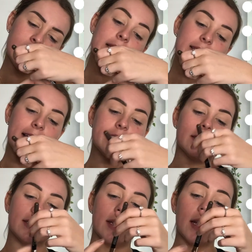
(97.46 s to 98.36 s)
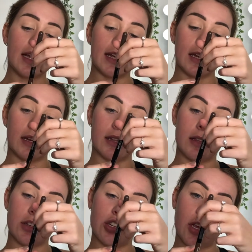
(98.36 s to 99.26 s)
Satin in
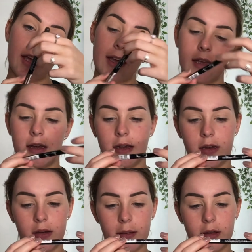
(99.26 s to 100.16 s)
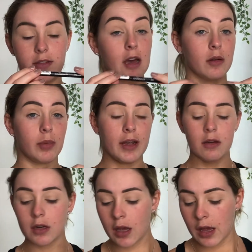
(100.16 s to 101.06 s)
the shade dark
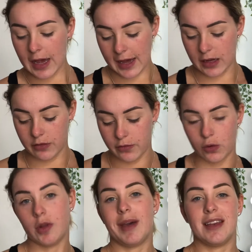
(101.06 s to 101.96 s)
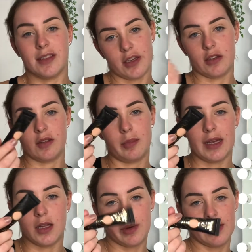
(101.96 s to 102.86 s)
brown, and for the base I use the
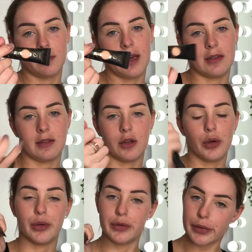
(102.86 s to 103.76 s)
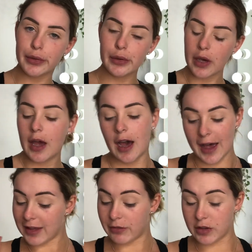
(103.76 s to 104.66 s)
P. Louise base in 02.
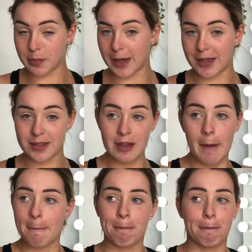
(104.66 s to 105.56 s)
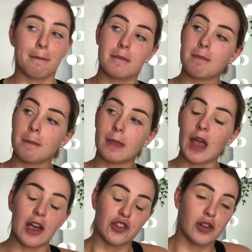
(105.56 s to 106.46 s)
I love this base.
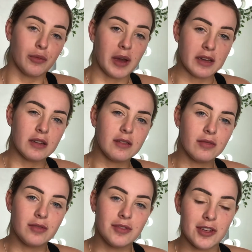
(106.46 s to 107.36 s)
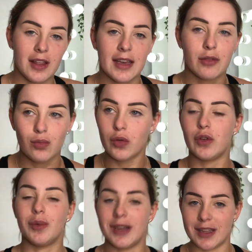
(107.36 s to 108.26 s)
I should have waited to like
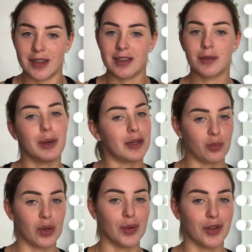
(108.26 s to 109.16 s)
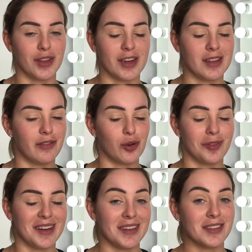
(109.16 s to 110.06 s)
review it in this, but we all know that I love it
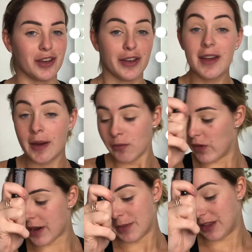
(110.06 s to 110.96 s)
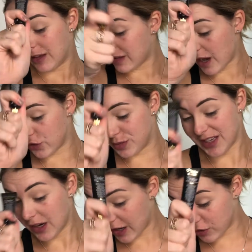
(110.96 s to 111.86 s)
already, so recommend this 100%.